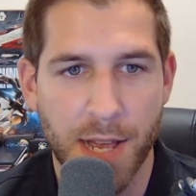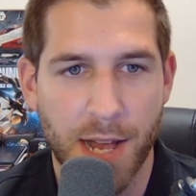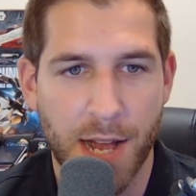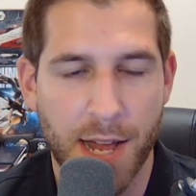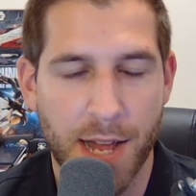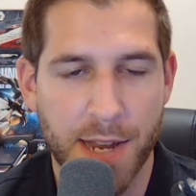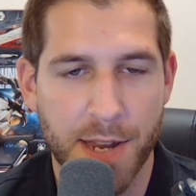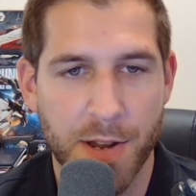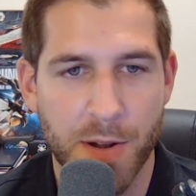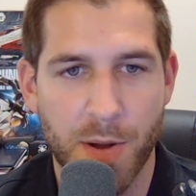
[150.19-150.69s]

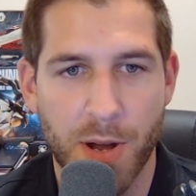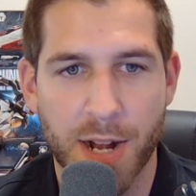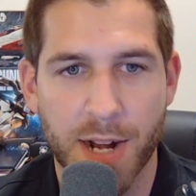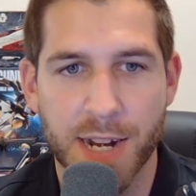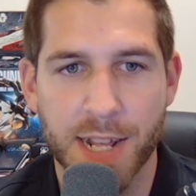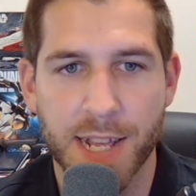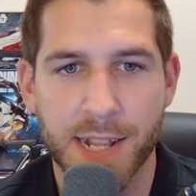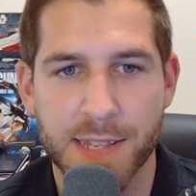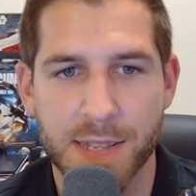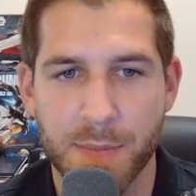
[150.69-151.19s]
I'm going
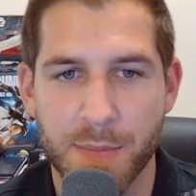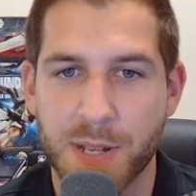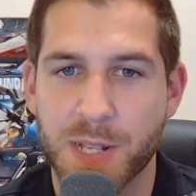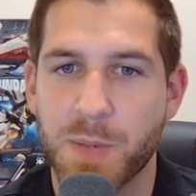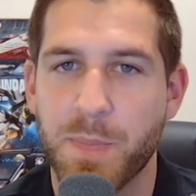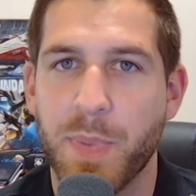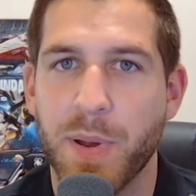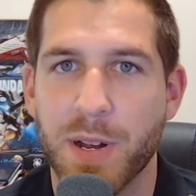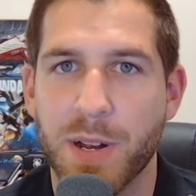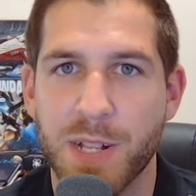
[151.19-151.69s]
to get some
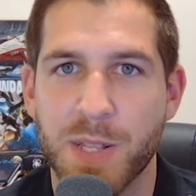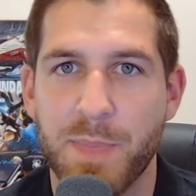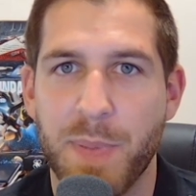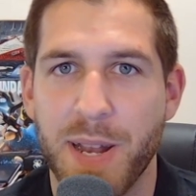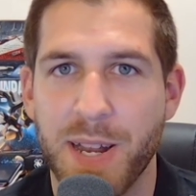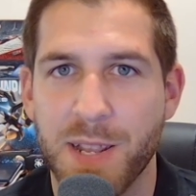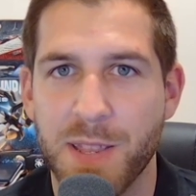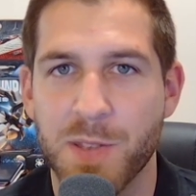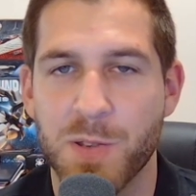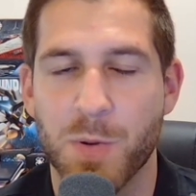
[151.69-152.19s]
experience
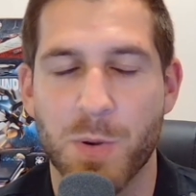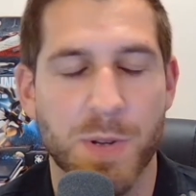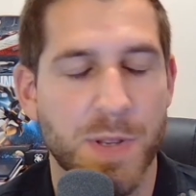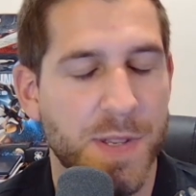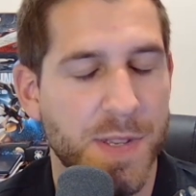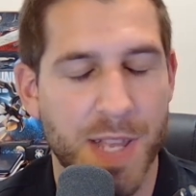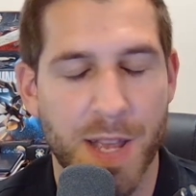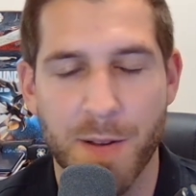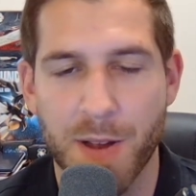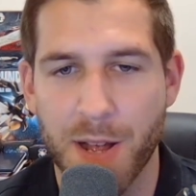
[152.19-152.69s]
painting these
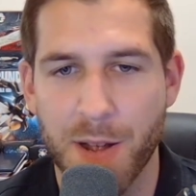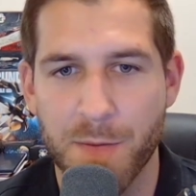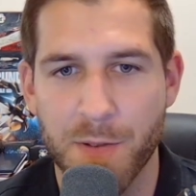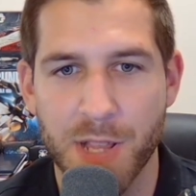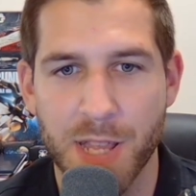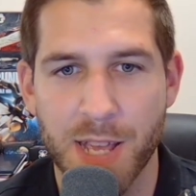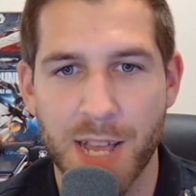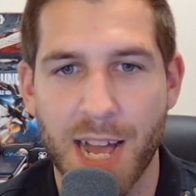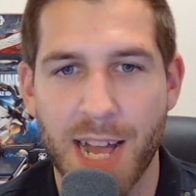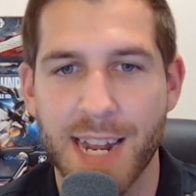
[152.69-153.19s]
horses. I
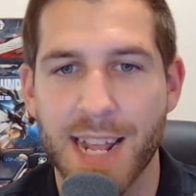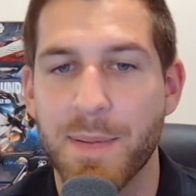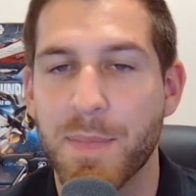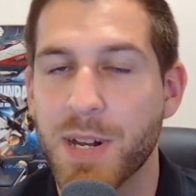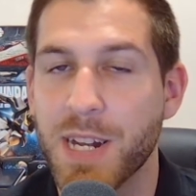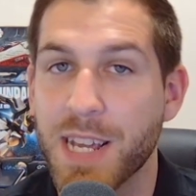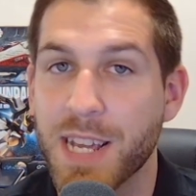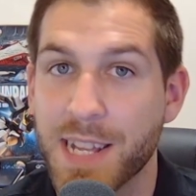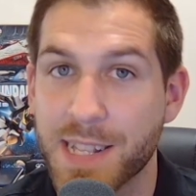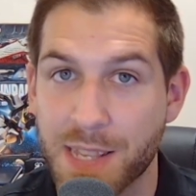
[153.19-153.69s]
really, and I'm
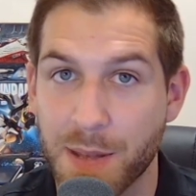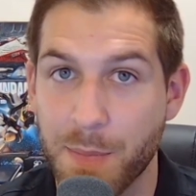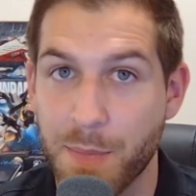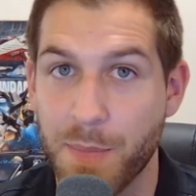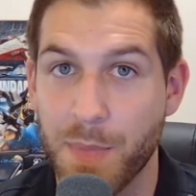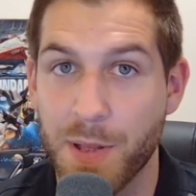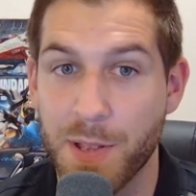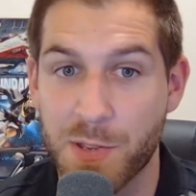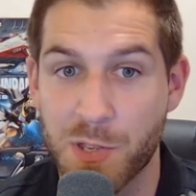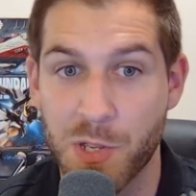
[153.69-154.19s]
going to get
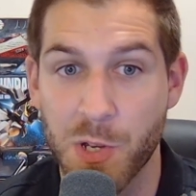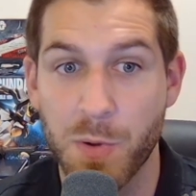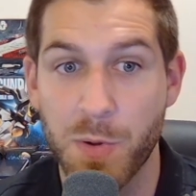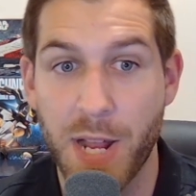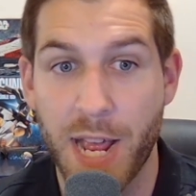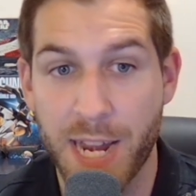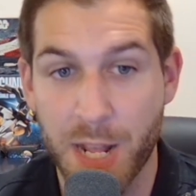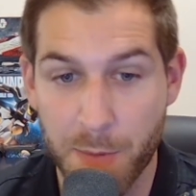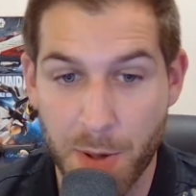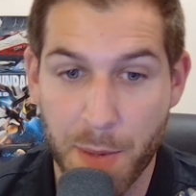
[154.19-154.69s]
some soon
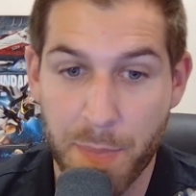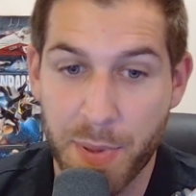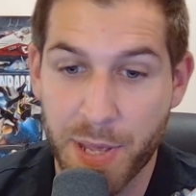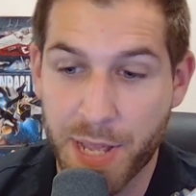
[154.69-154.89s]
anyway,